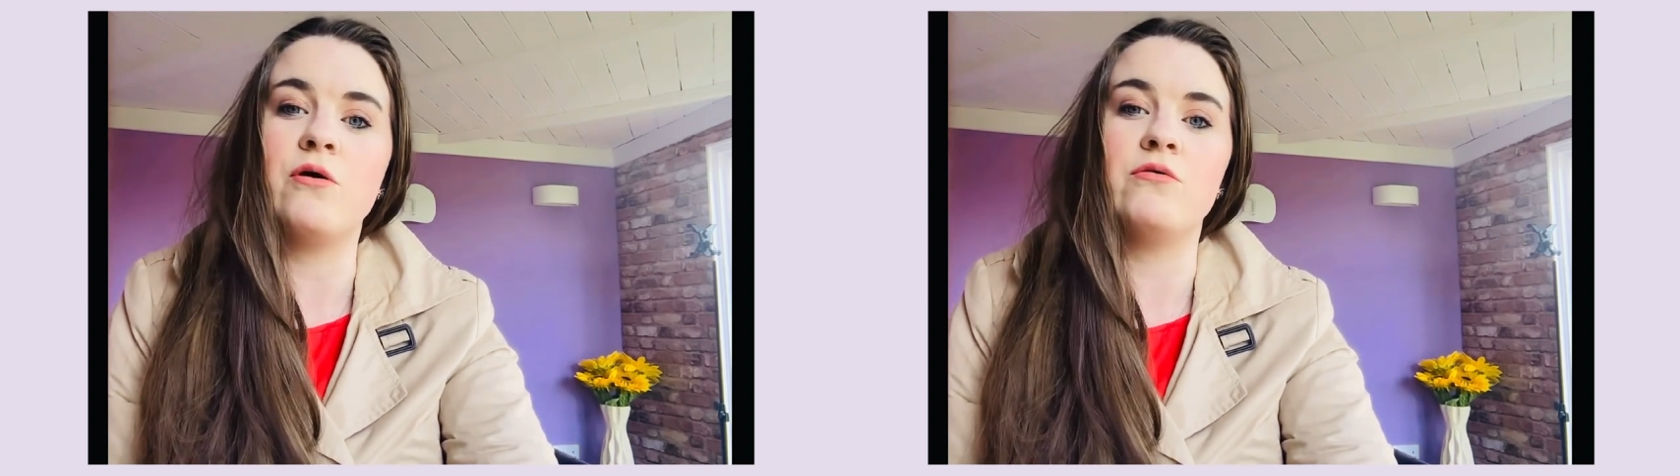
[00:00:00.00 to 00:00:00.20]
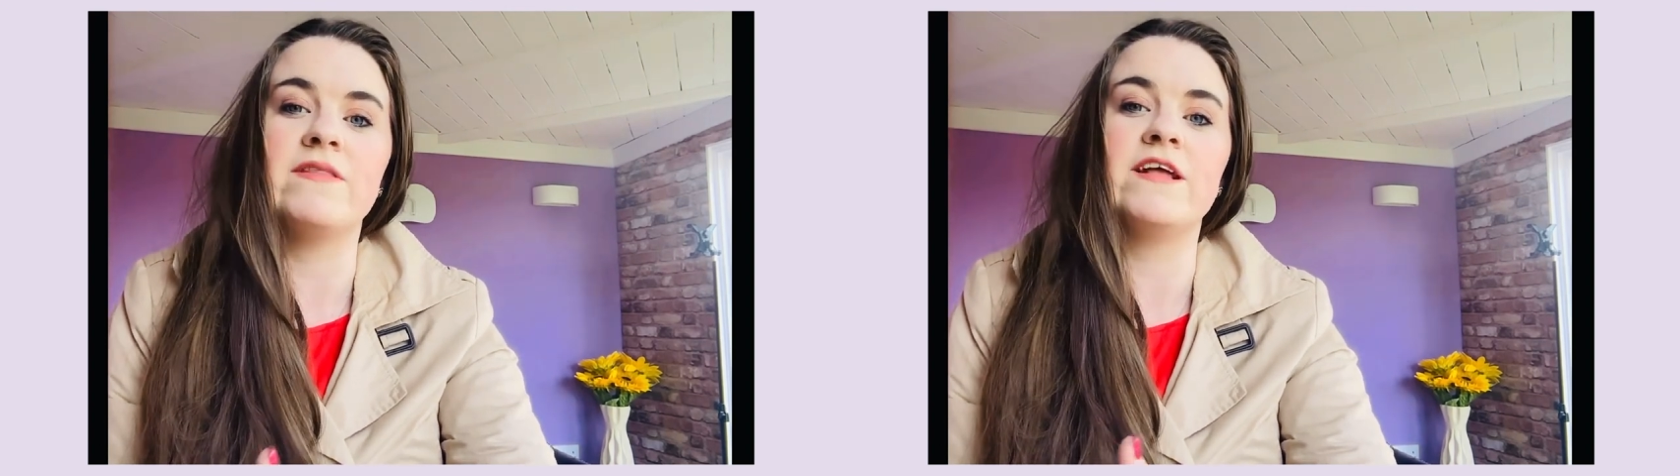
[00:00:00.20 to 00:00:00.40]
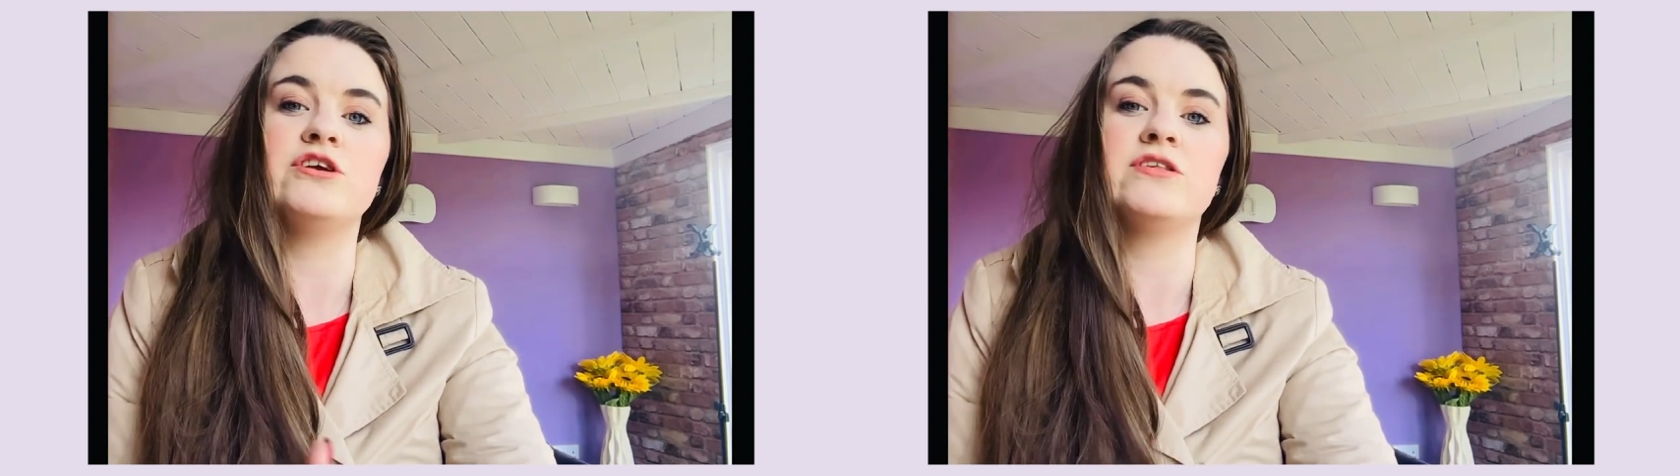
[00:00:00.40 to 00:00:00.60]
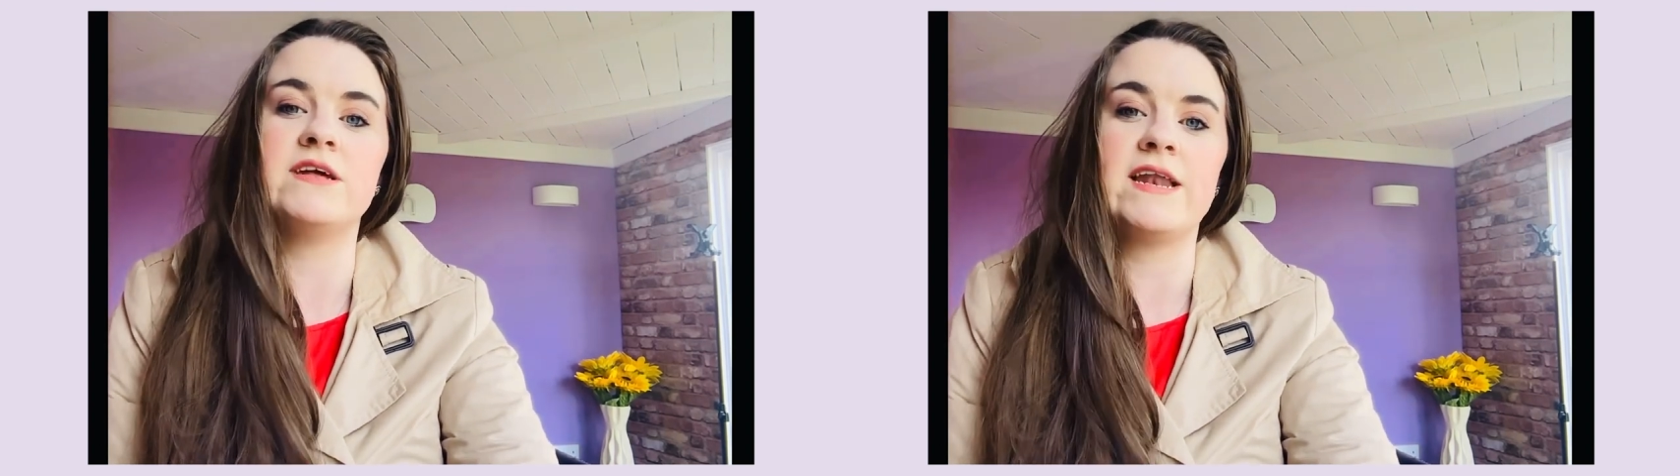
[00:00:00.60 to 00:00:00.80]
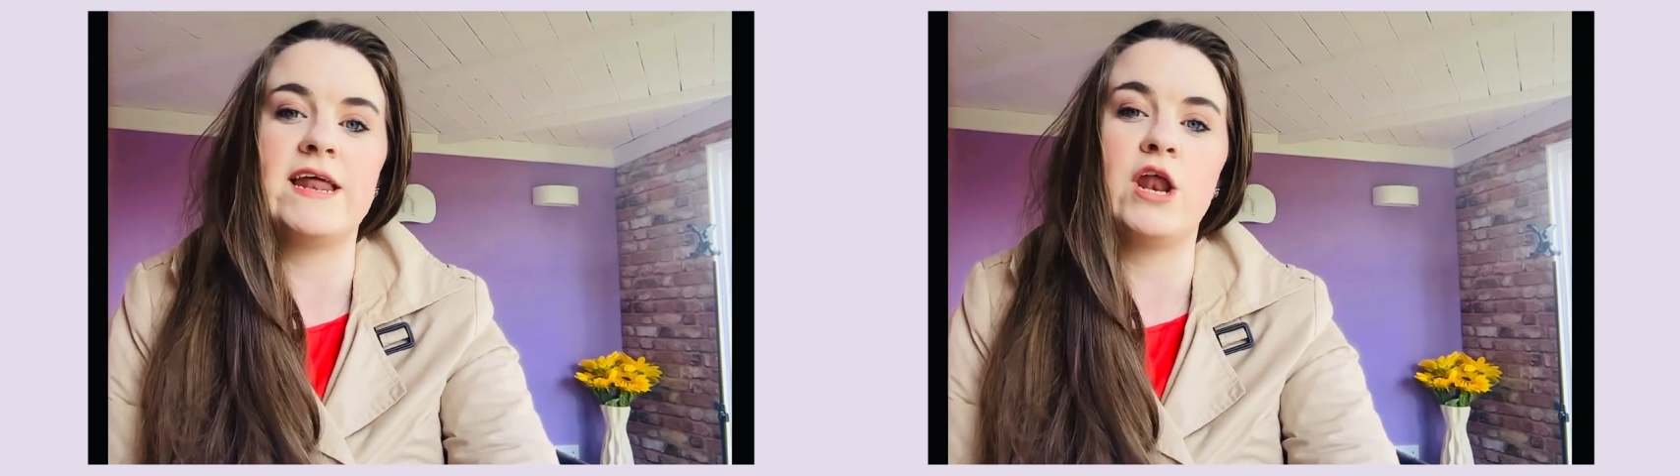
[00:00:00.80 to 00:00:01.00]
or are they just
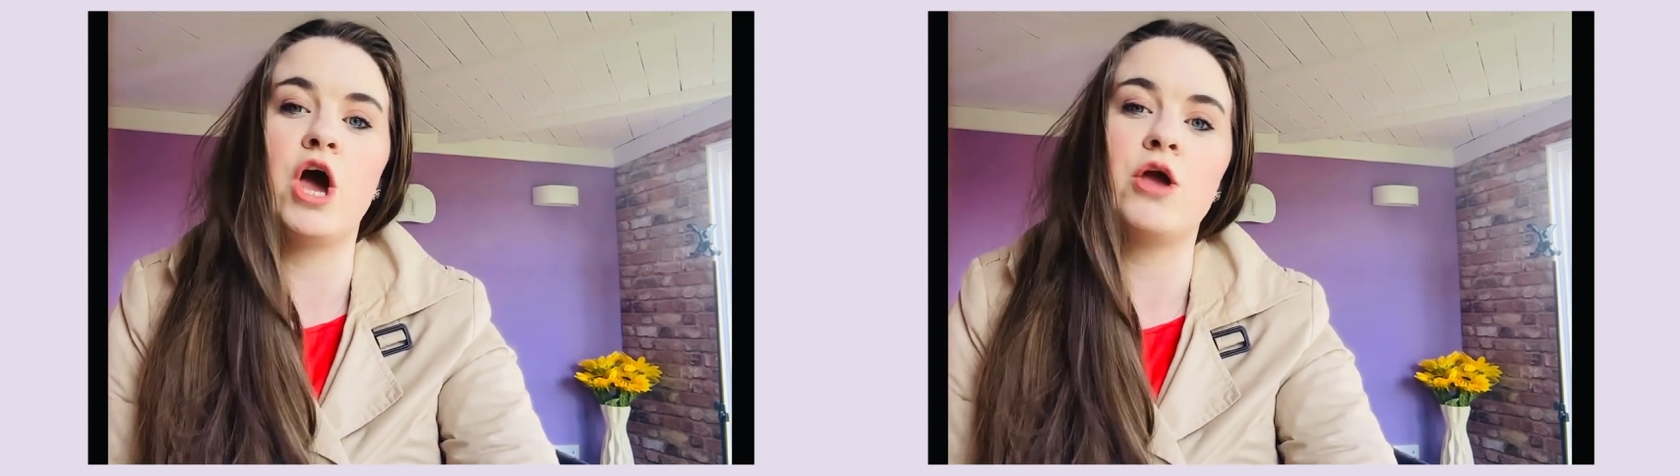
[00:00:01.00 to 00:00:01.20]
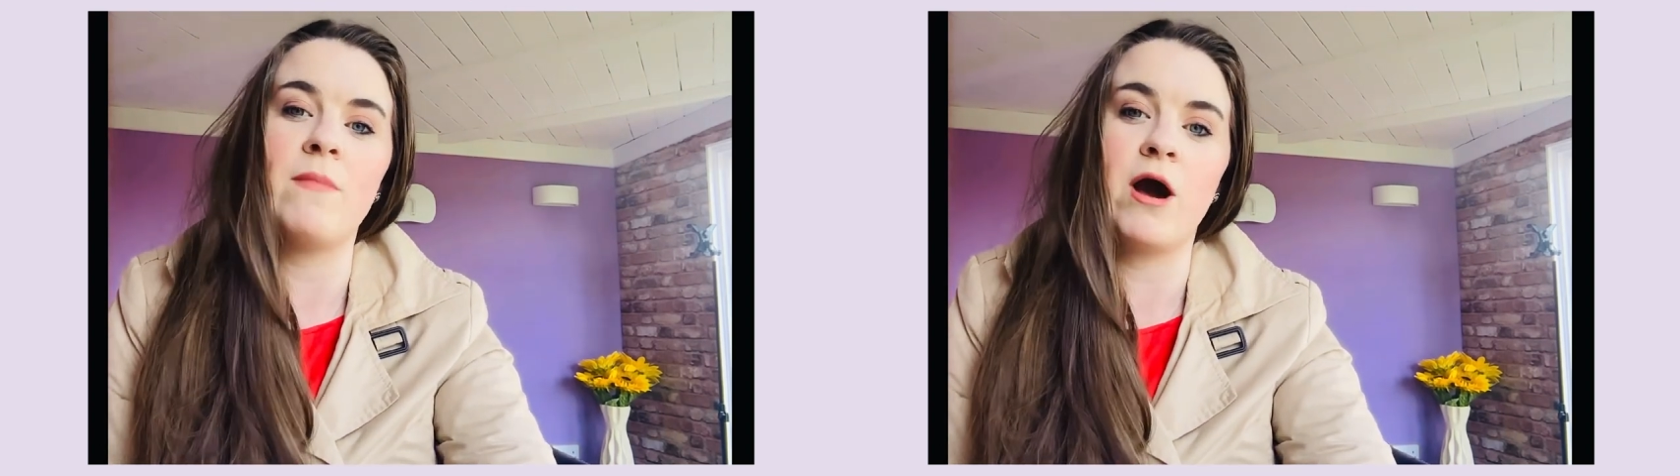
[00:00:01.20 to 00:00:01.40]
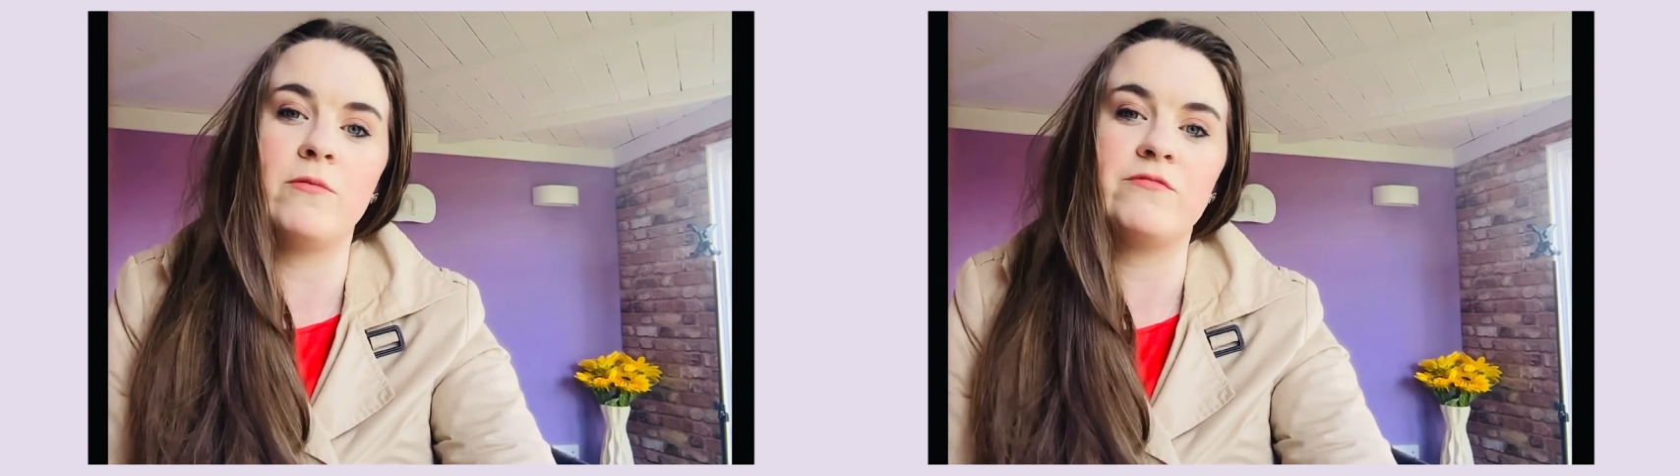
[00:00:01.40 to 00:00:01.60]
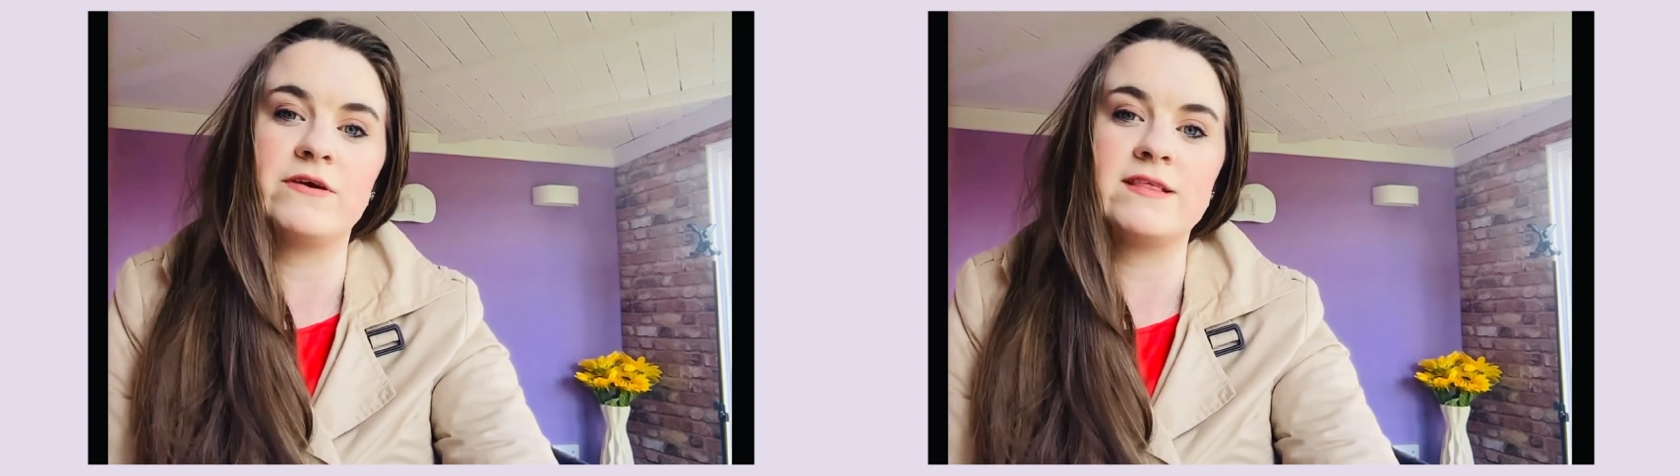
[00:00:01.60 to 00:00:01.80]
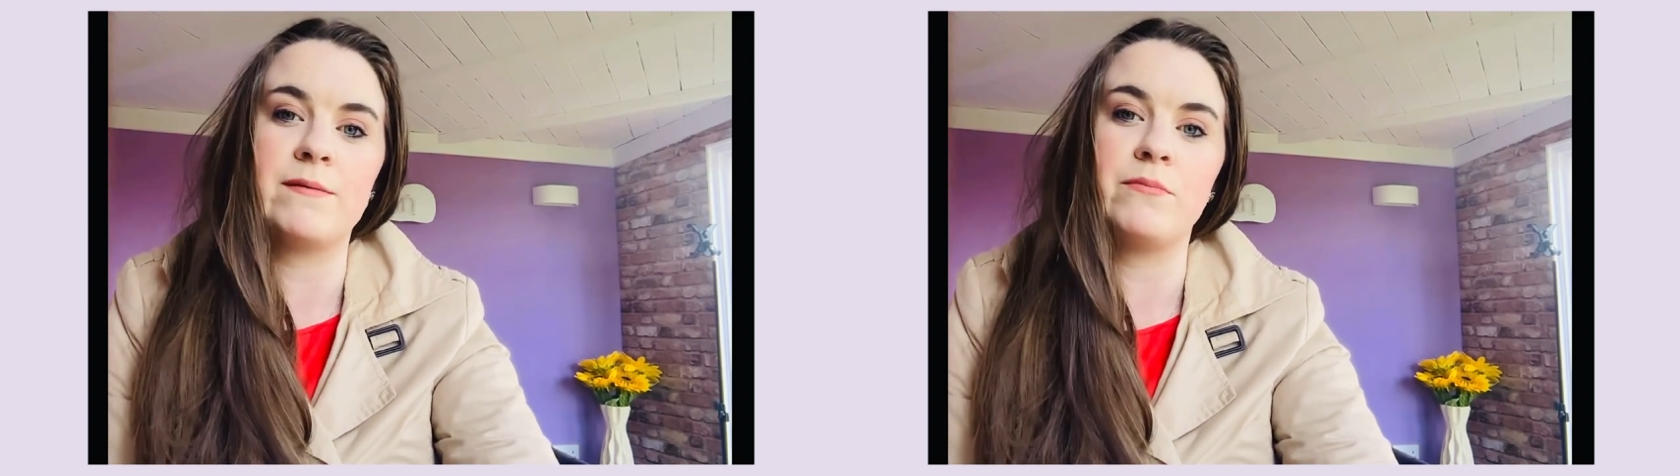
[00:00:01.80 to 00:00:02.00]
going to need home help, for
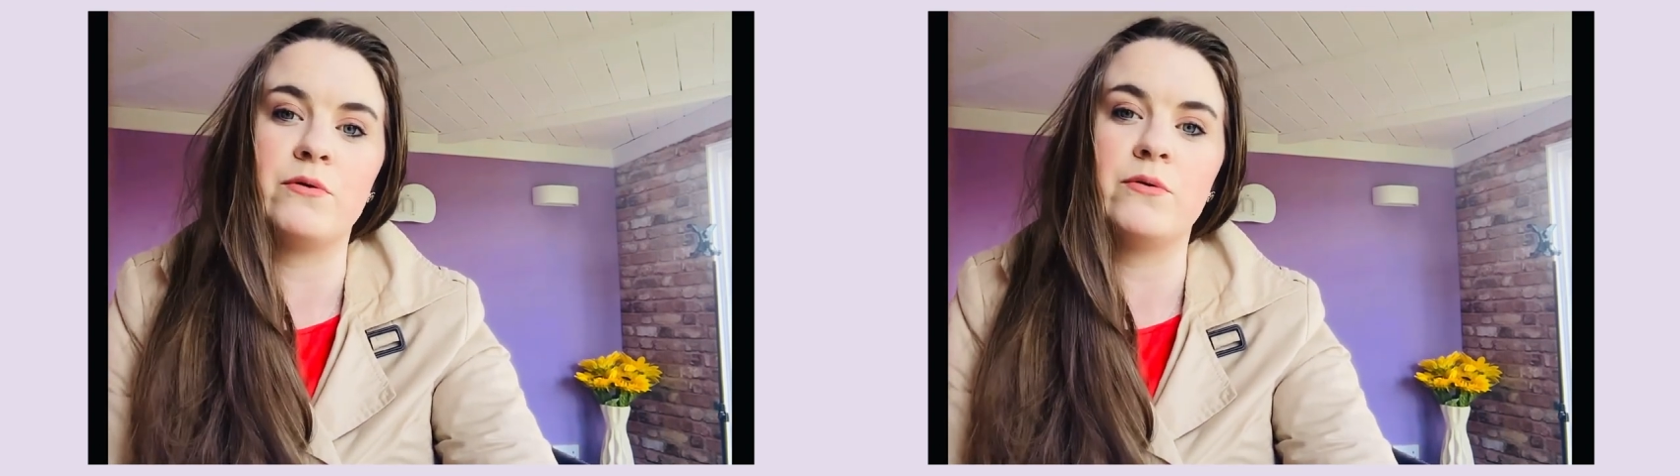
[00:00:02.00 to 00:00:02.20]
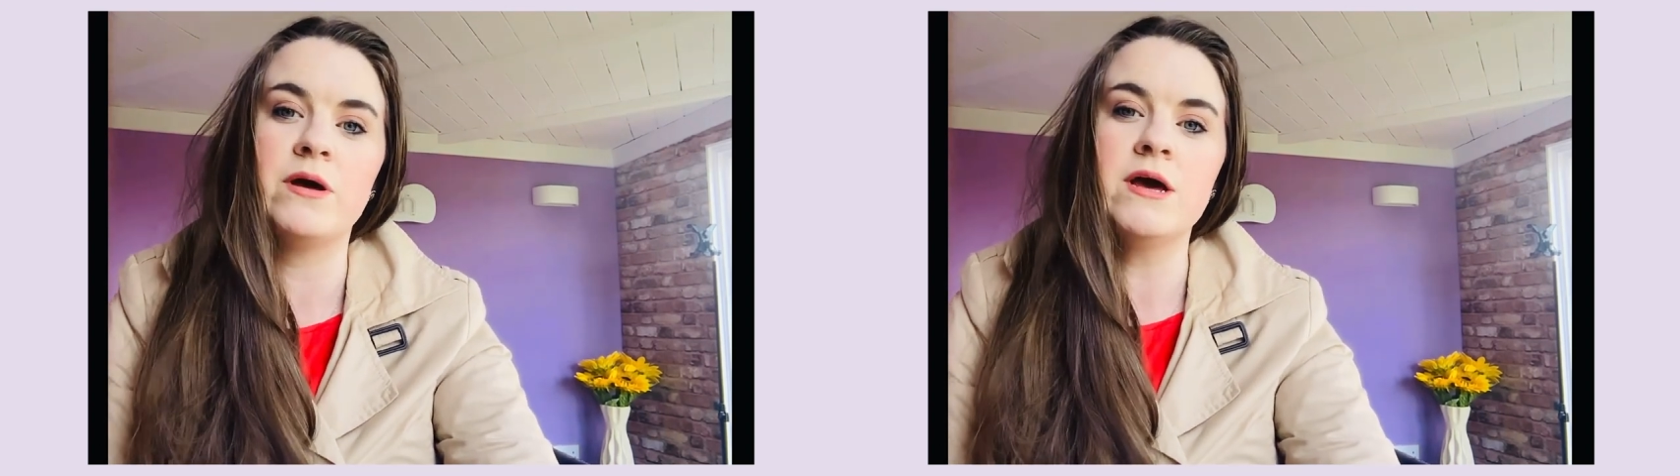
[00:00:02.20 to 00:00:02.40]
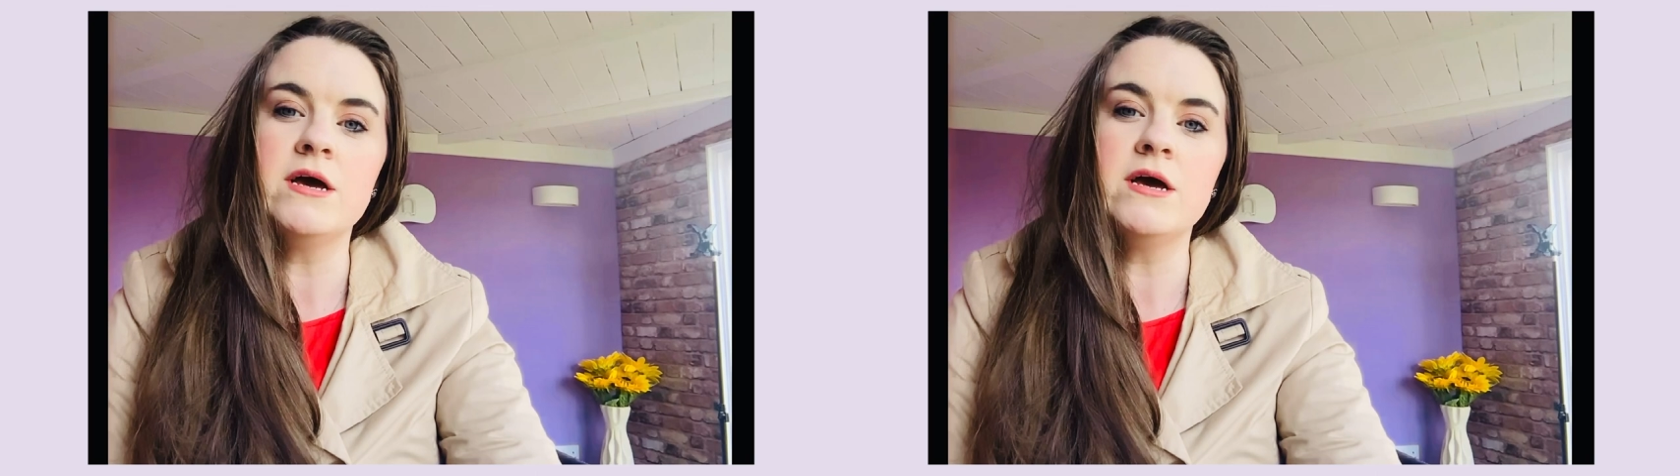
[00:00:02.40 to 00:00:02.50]
example?